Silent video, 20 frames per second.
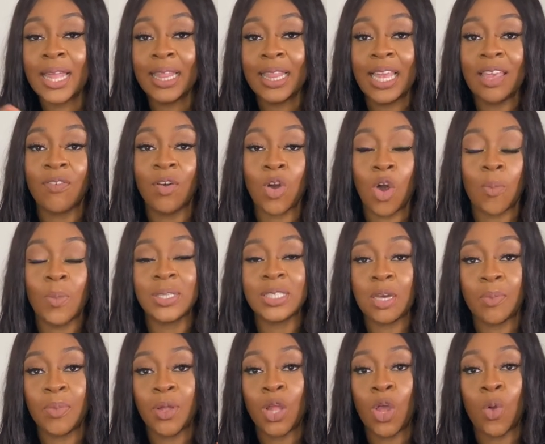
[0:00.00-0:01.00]
Leave a comment
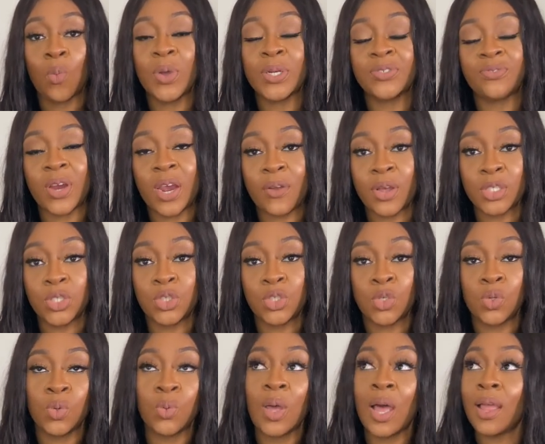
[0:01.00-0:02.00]
down below which fragrance
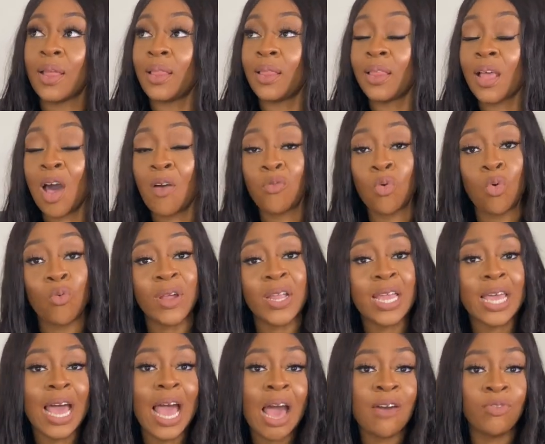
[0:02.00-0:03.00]
you love
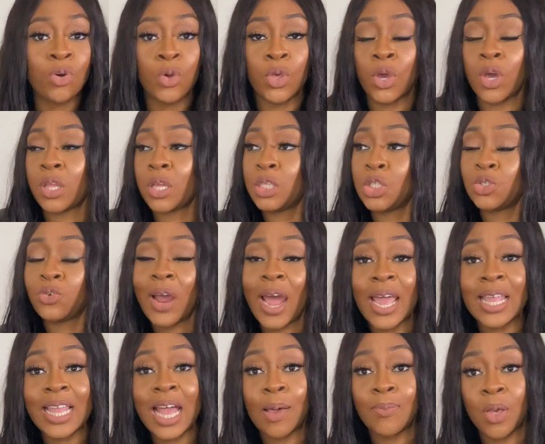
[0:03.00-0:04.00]
already have or you're going to
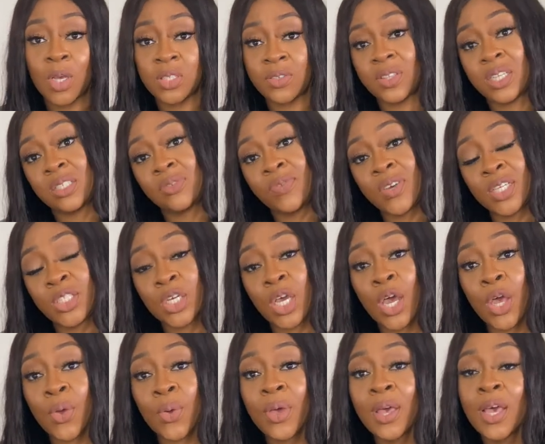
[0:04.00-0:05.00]
try now because of this
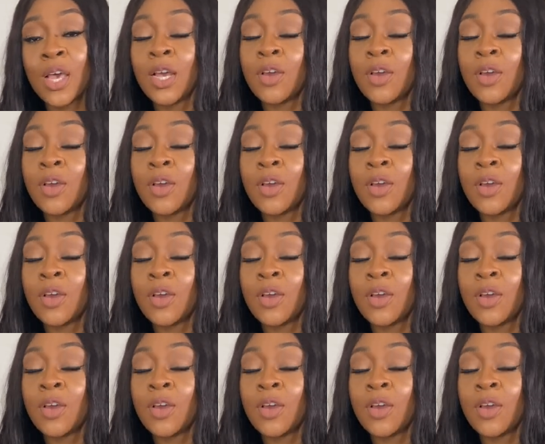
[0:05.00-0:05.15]
video.